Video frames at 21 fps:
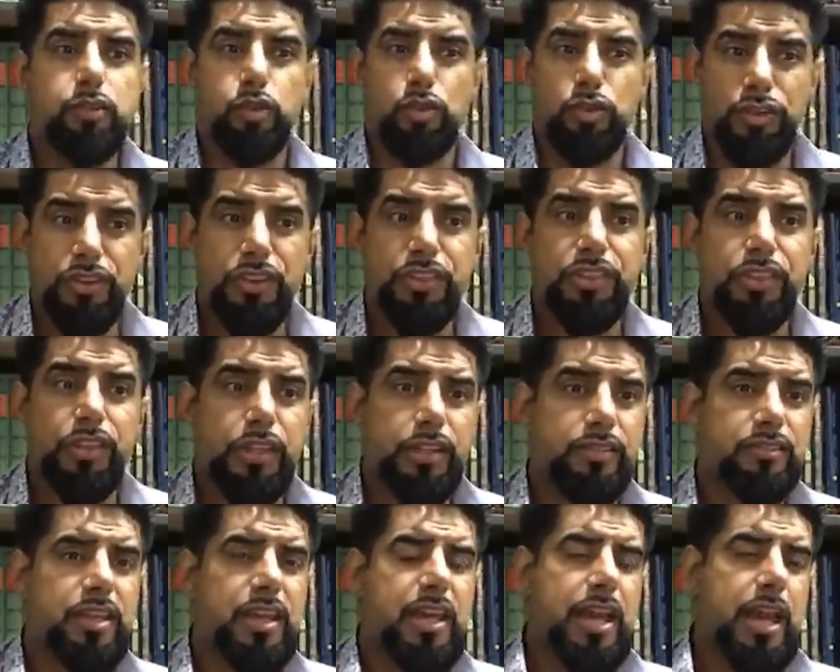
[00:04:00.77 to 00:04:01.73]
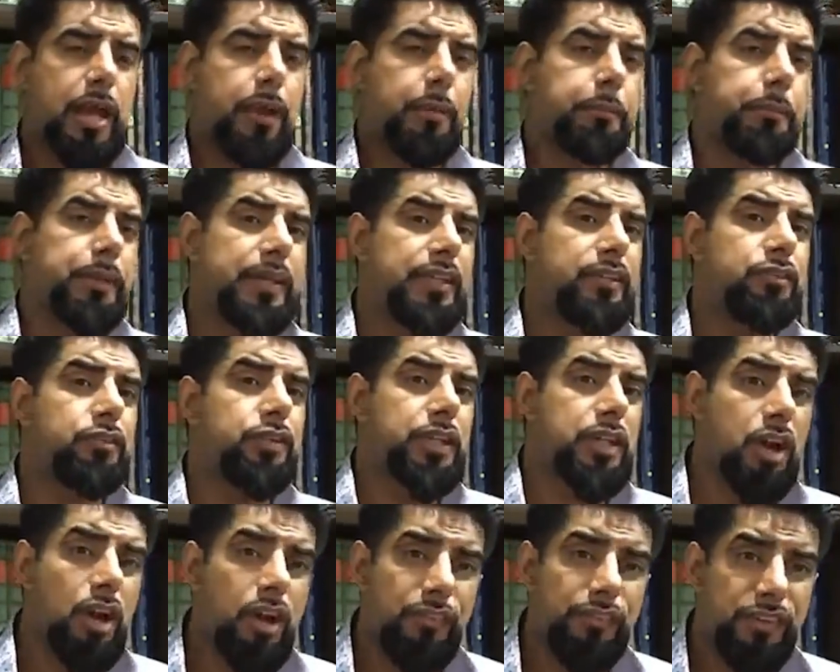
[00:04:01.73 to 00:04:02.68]
or other things and being
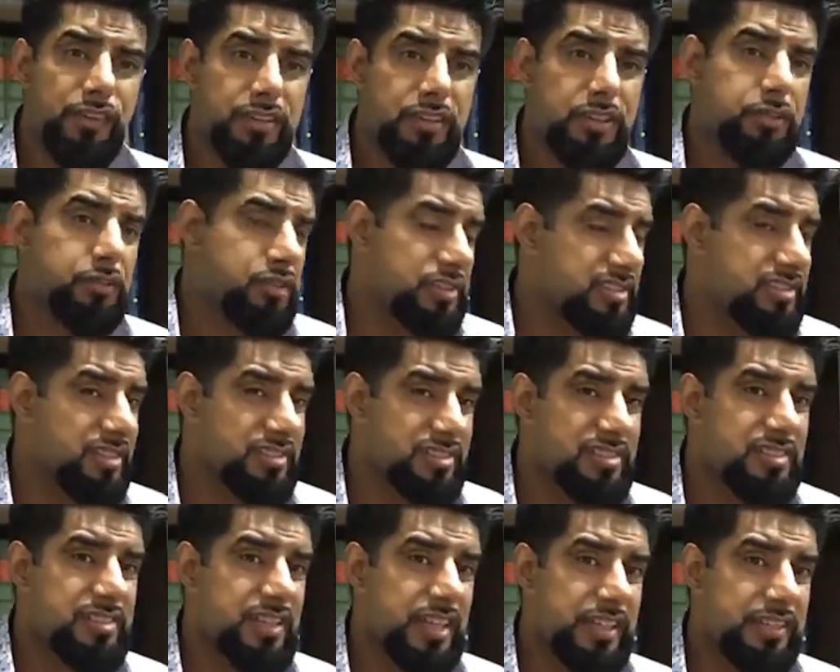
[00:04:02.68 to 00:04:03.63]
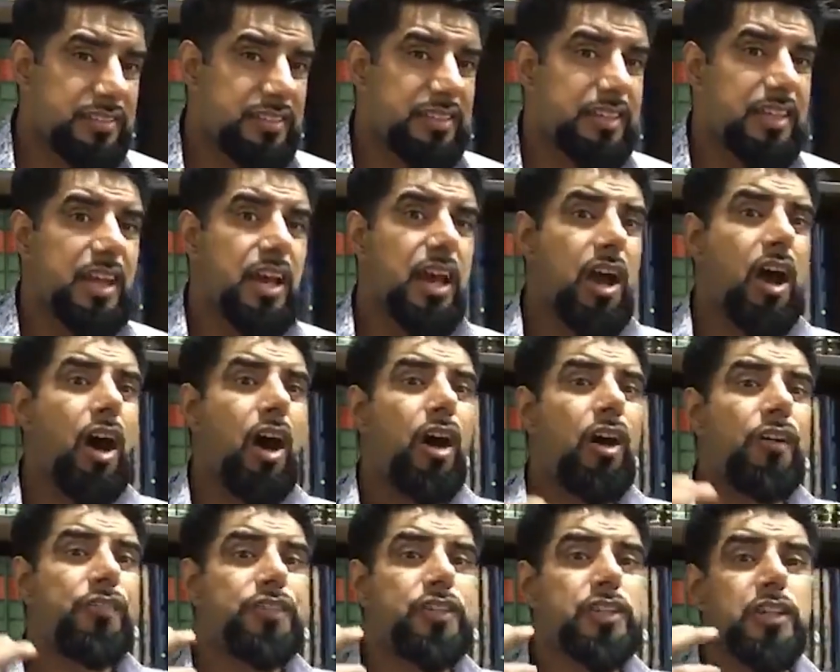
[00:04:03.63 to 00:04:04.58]
recovered and resuscitated
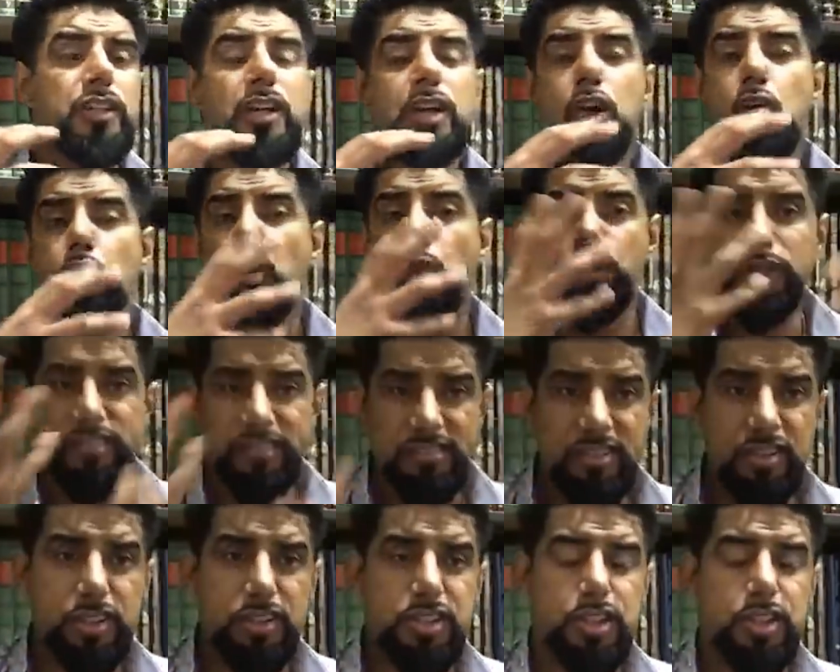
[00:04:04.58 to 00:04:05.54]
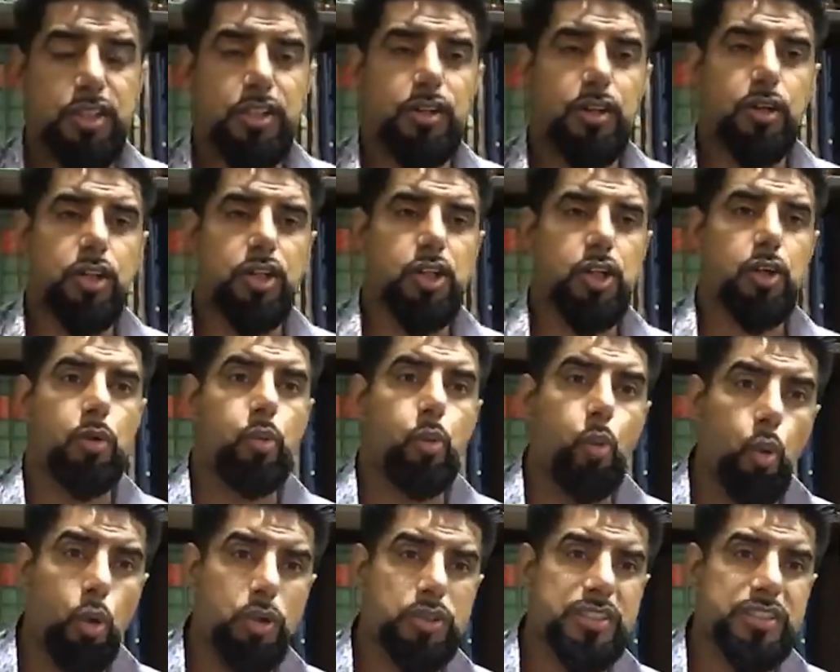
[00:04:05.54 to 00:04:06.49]
after, or in certain
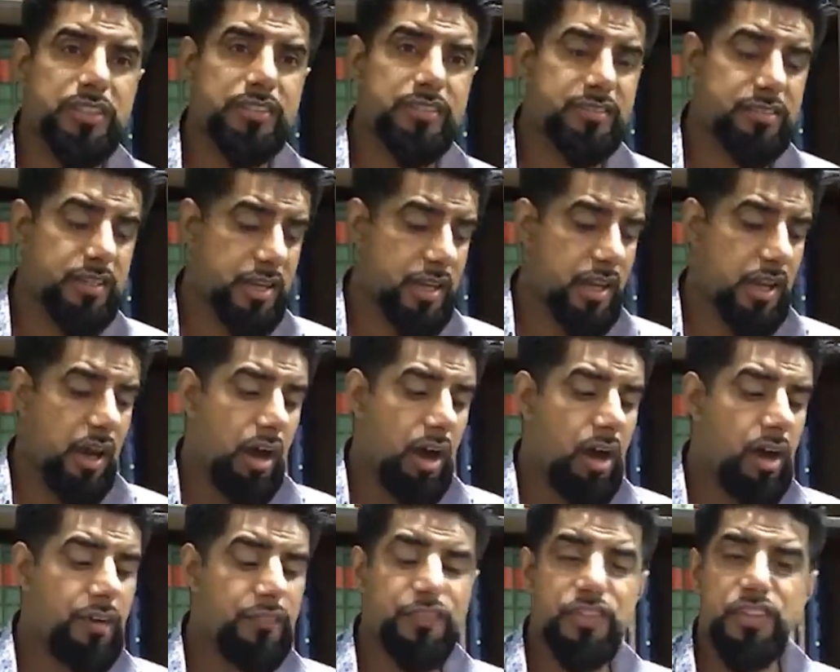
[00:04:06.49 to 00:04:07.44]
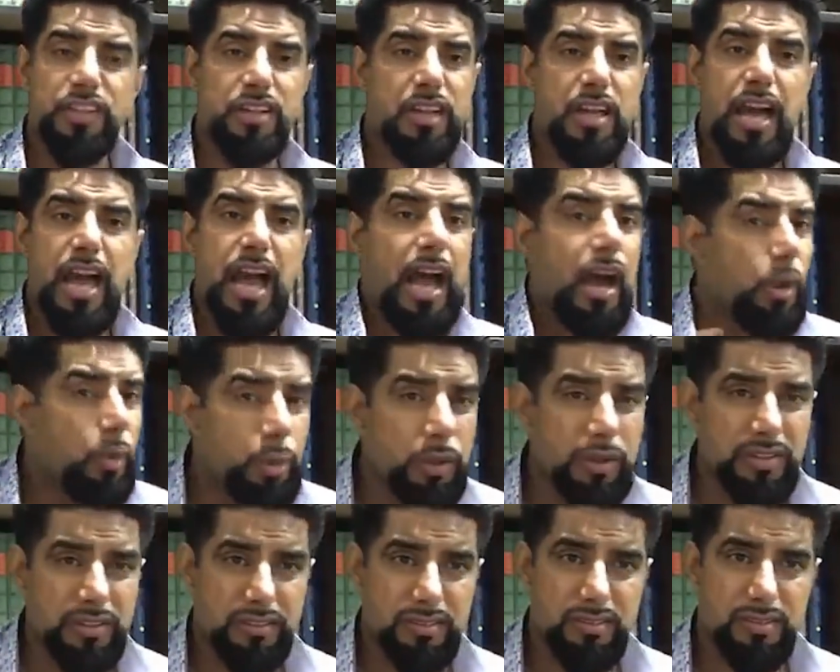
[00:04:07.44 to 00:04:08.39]
waters, after
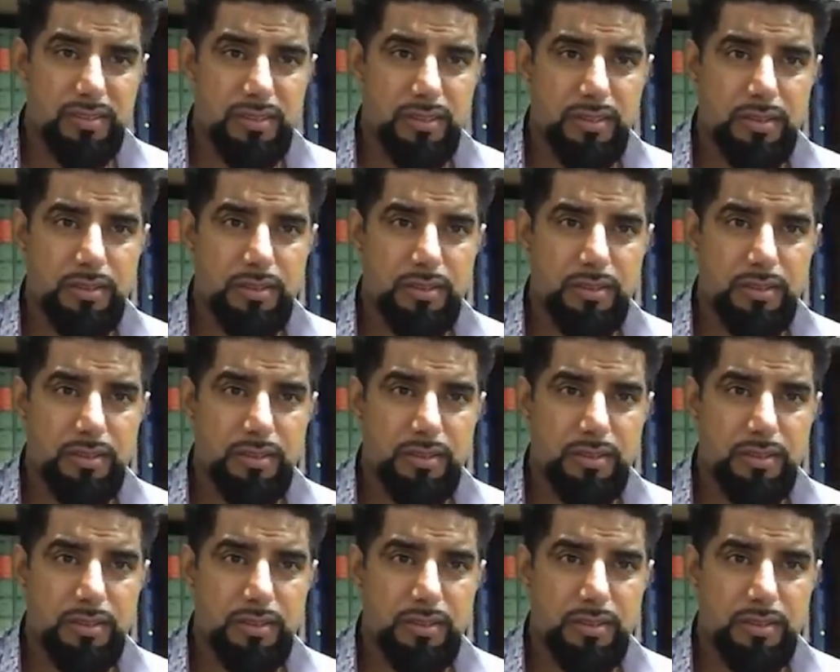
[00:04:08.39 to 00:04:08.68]
hours.